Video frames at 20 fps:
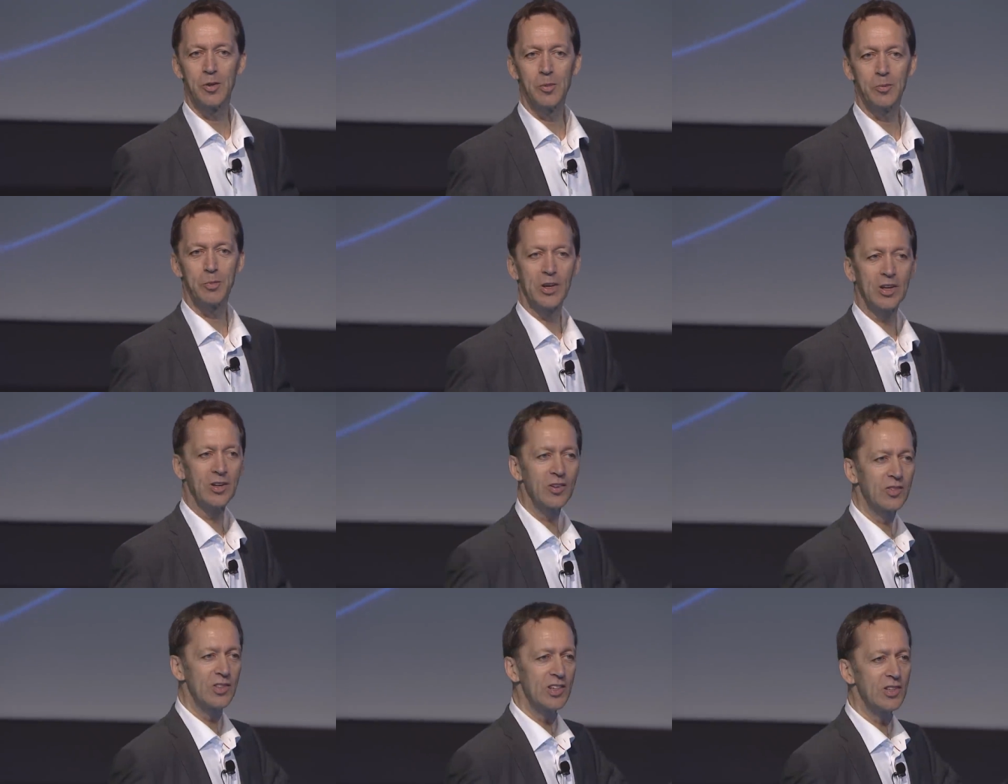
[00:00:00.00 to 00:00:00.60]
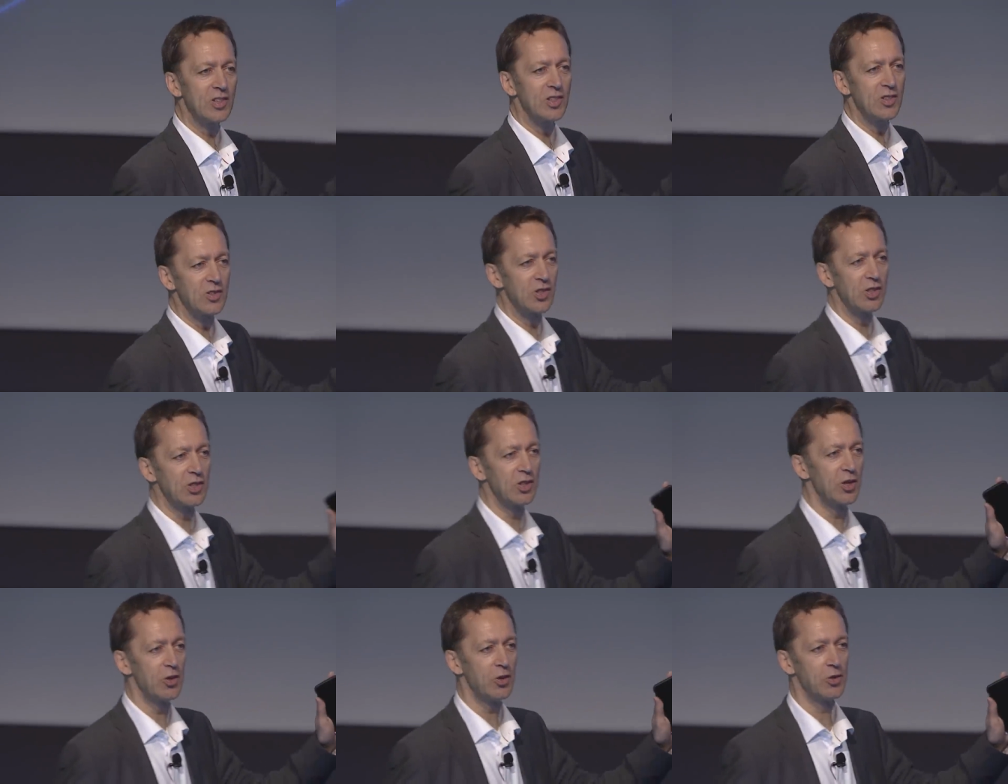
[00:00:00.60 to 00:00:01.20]
Because this is the
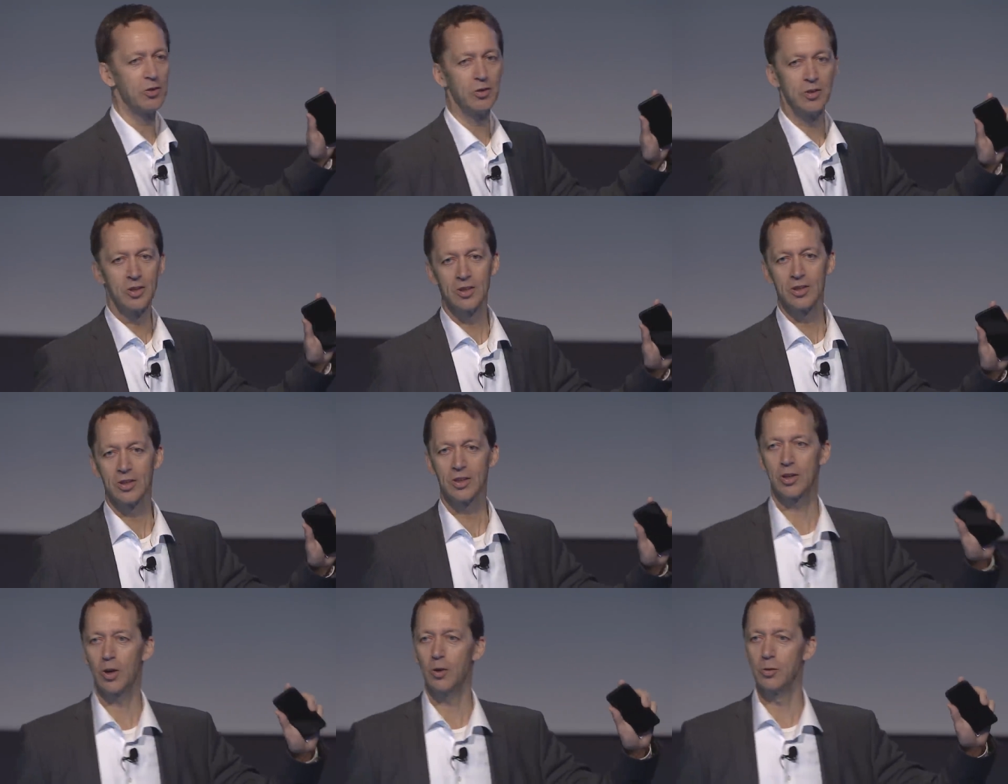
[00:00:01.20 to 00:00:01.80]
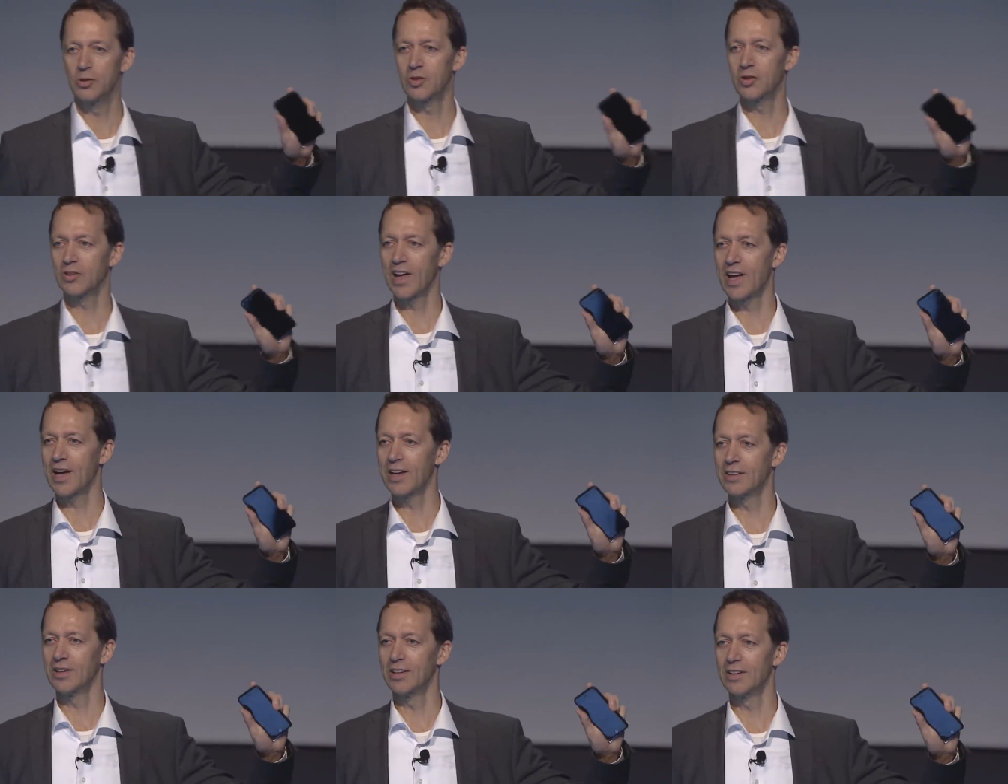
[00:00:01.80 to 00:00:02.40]
new gold
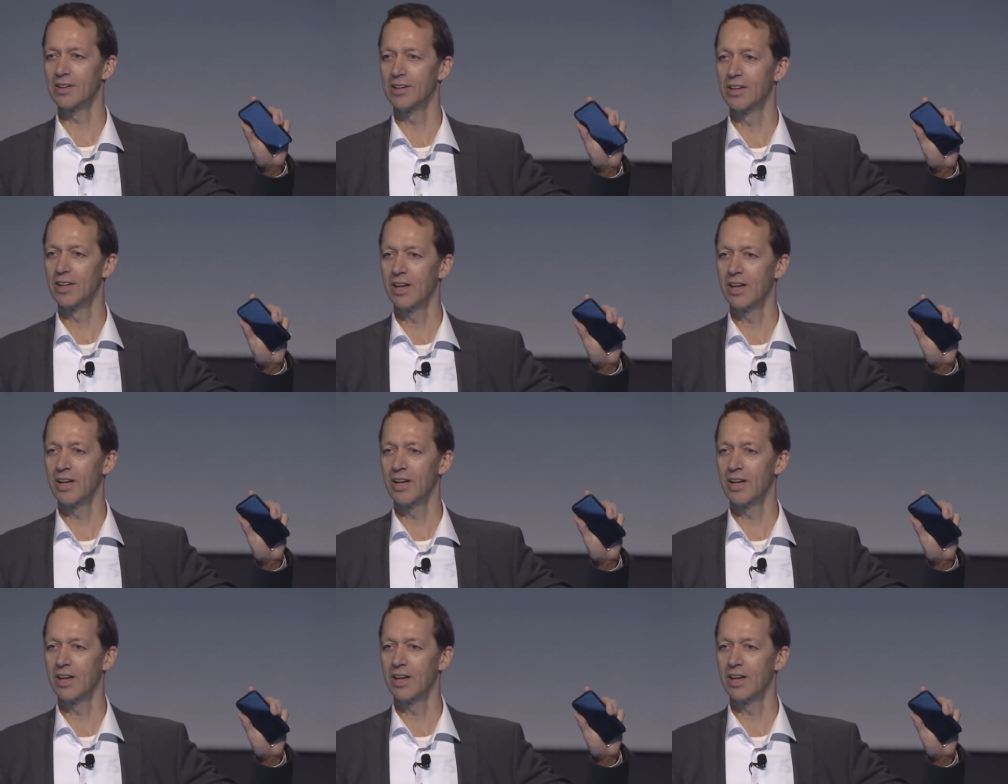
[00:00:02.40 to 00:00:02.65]
standard,